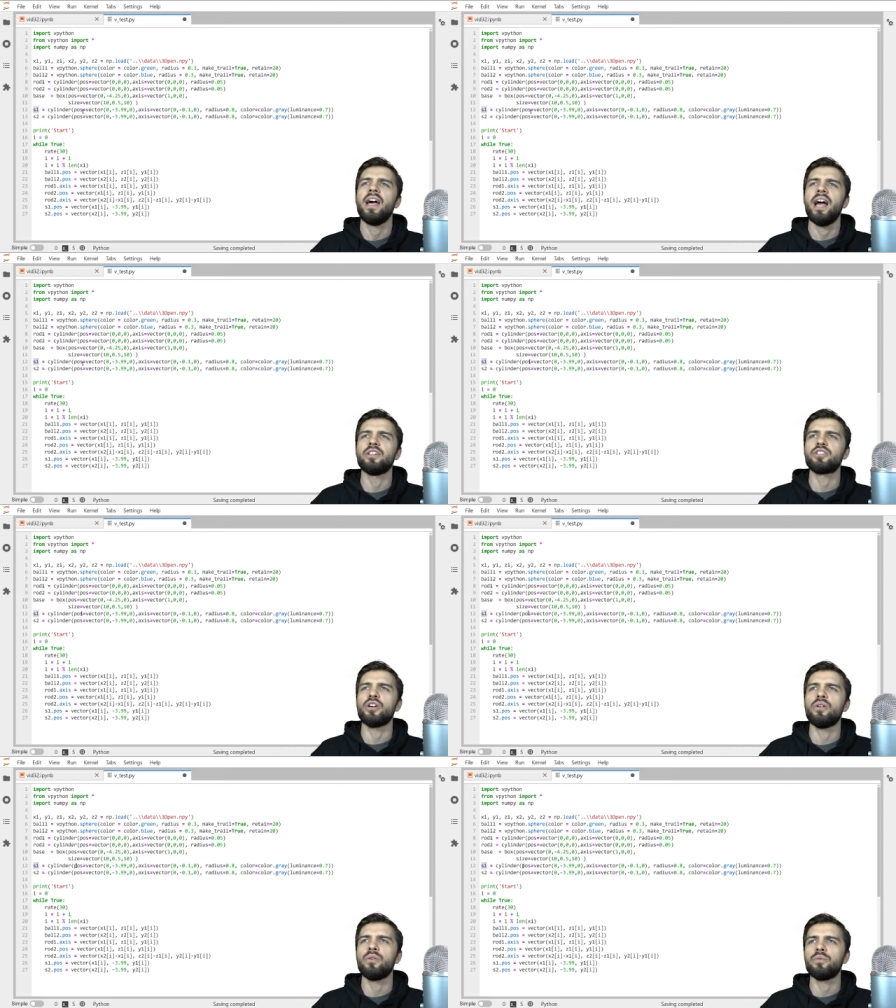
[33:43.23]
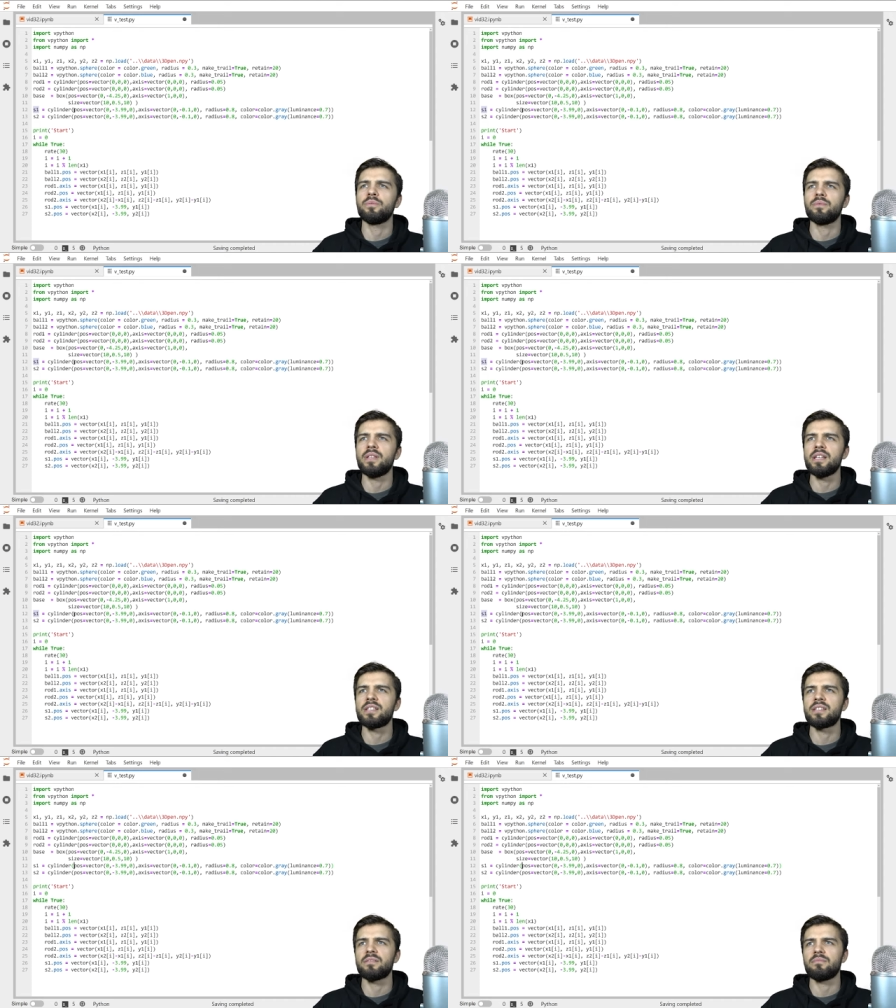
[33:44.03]
And so
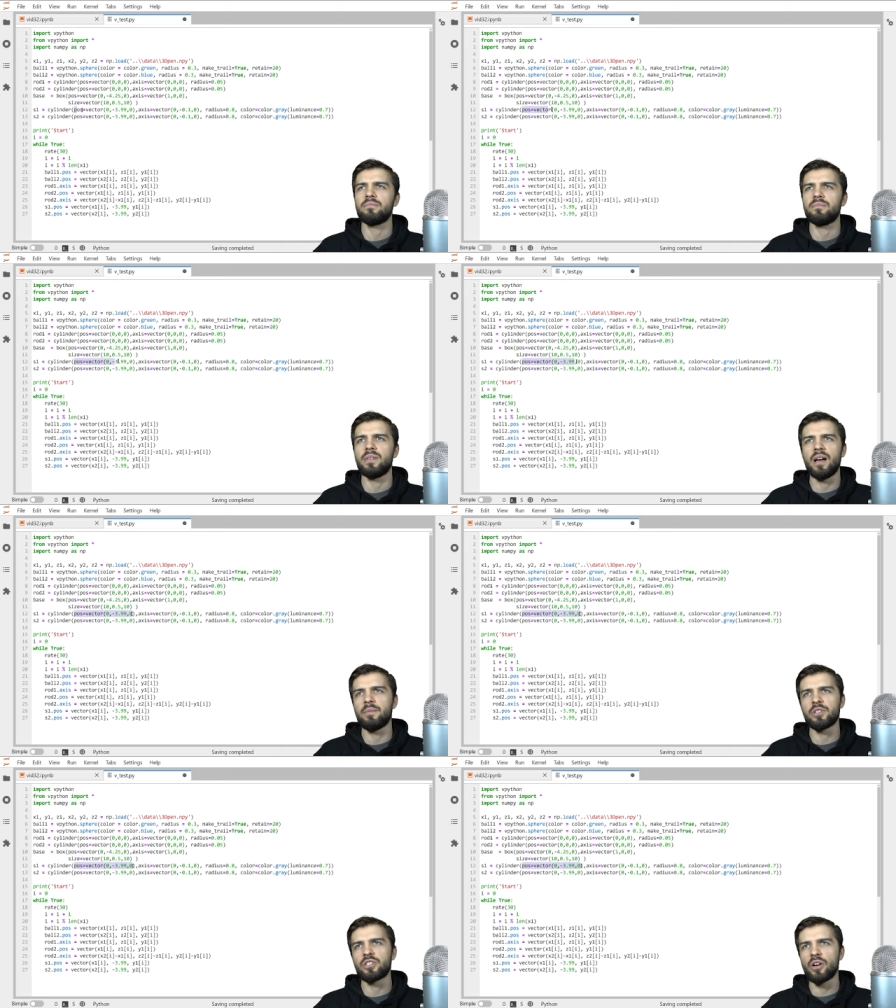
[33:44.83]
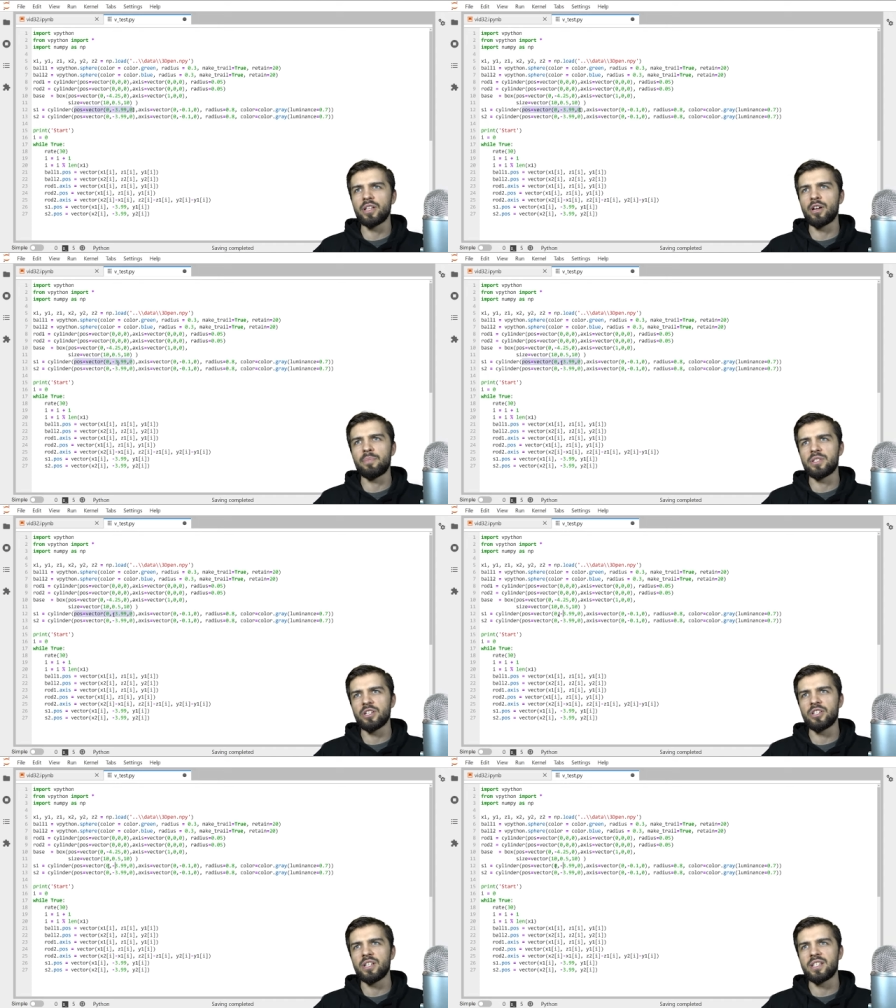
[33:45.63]
these, the, I'm just starting their
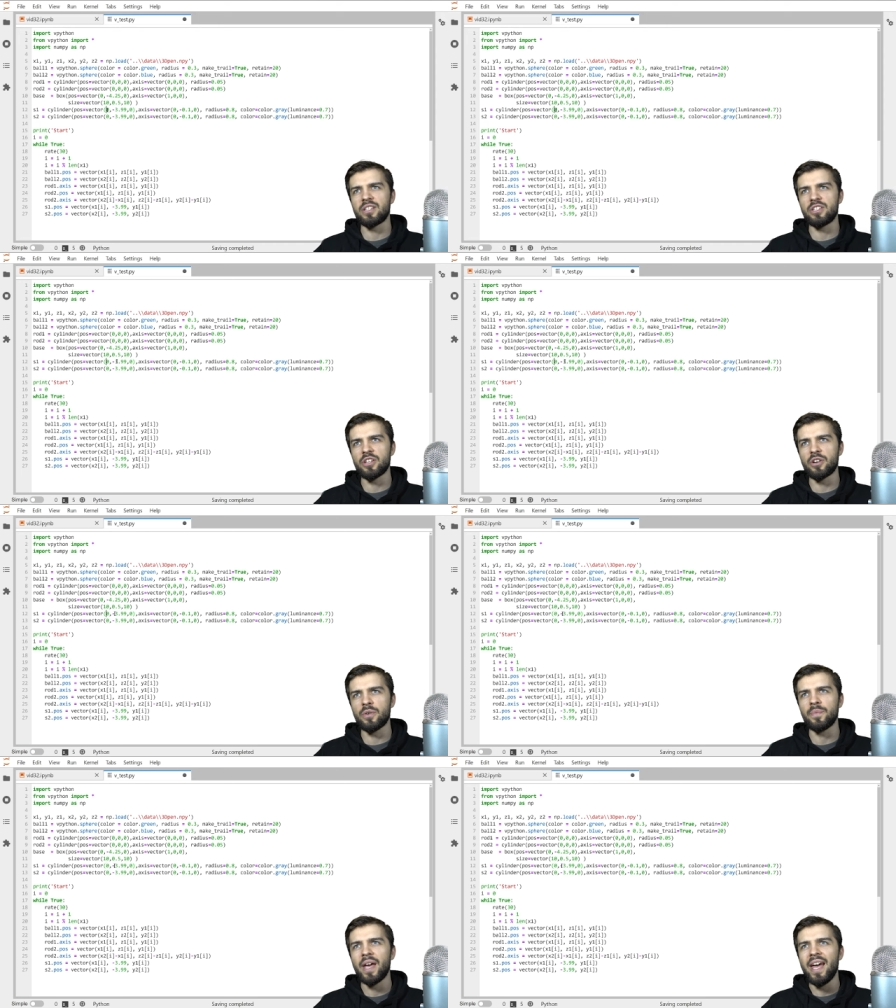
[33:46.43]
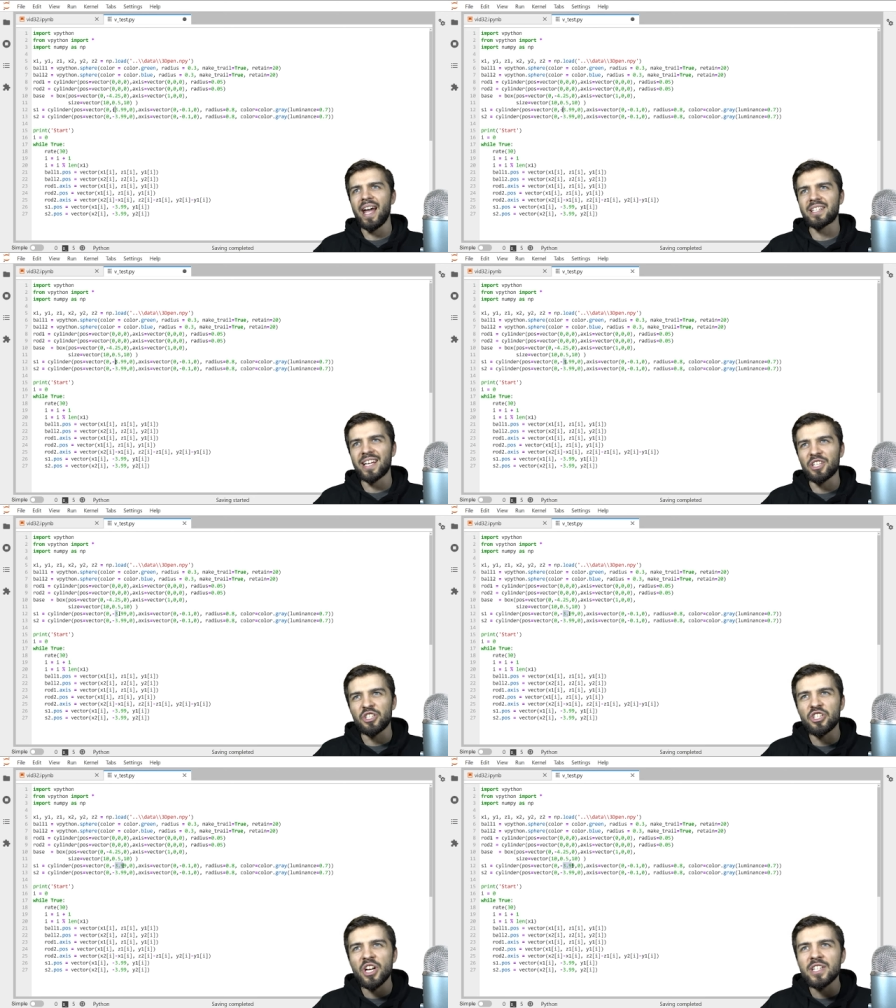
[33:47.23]
position. It's at zero. It's like
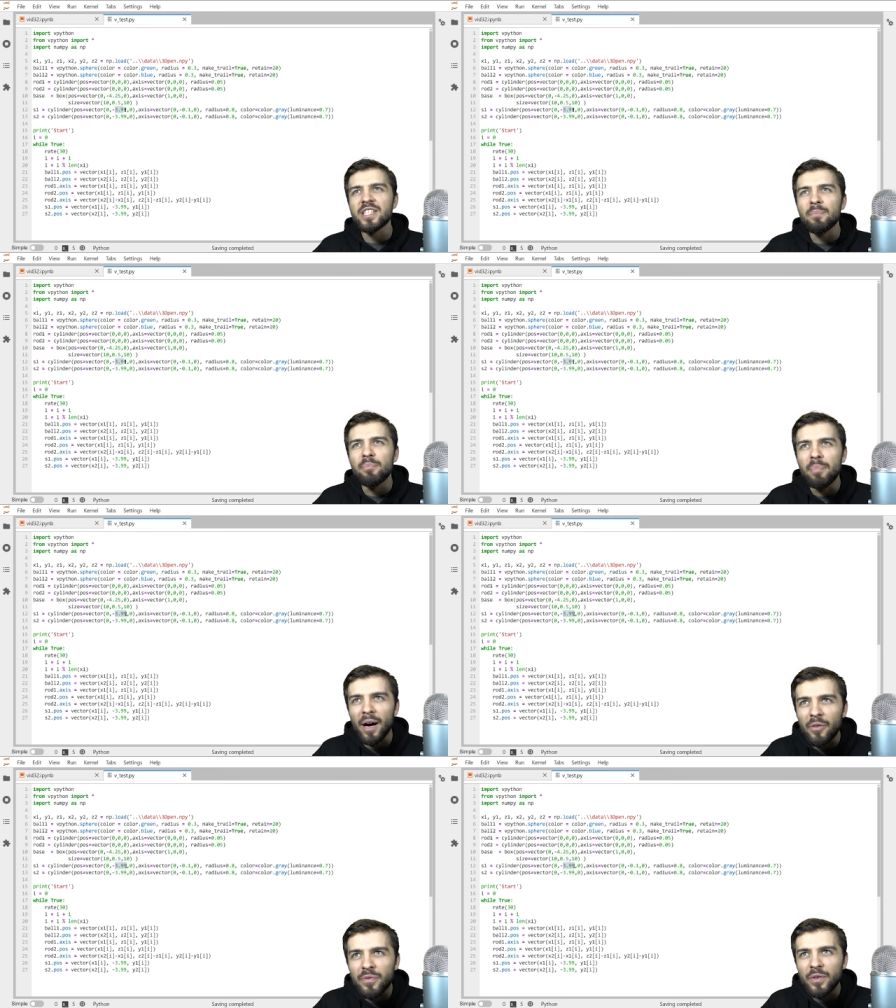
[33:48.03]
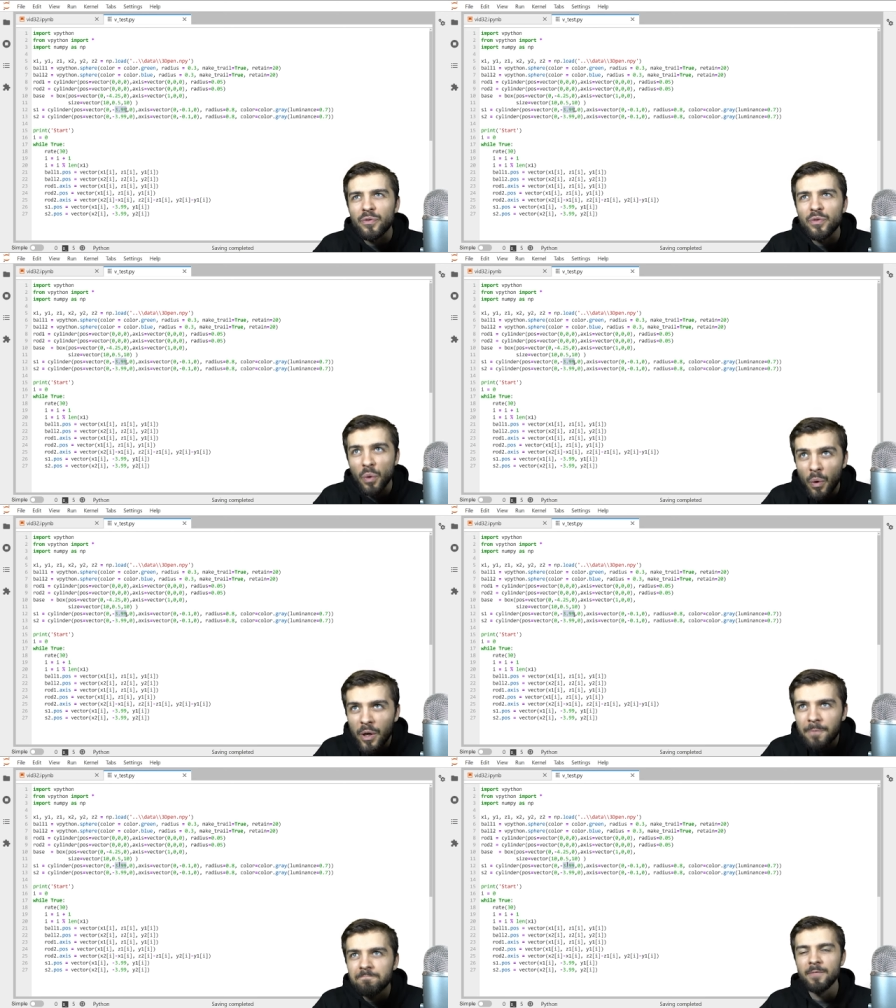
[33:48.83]
just above the
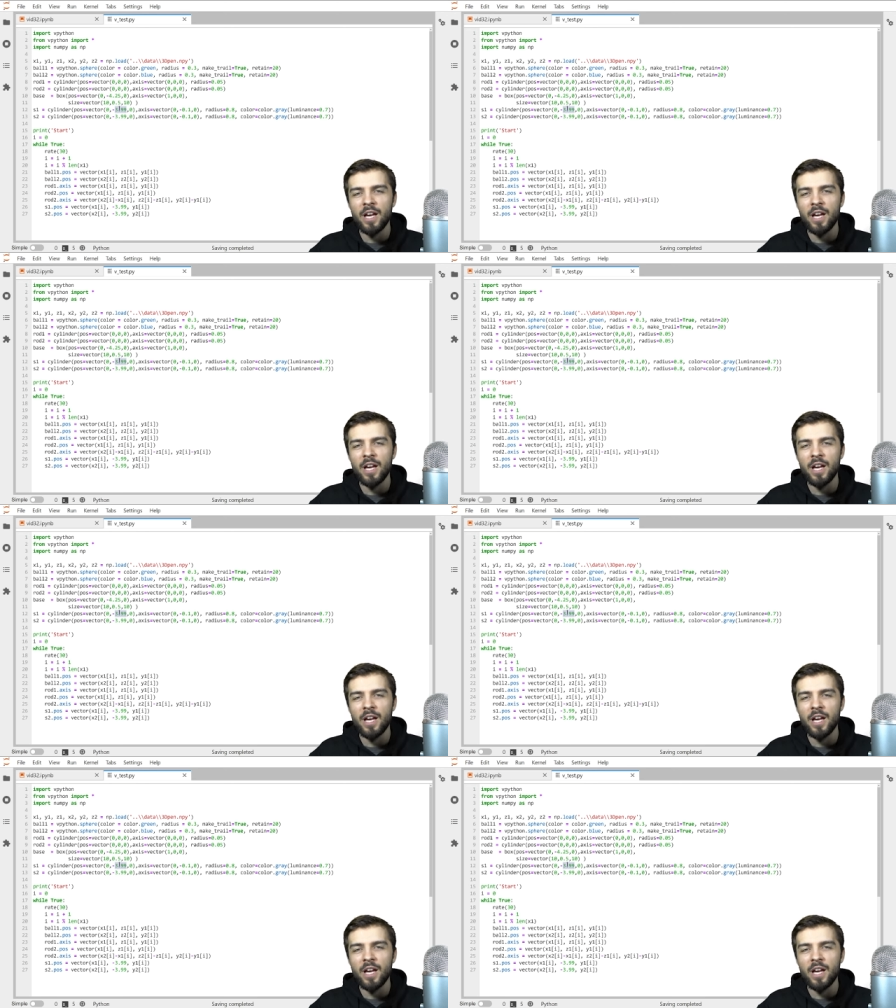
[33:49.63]
floor.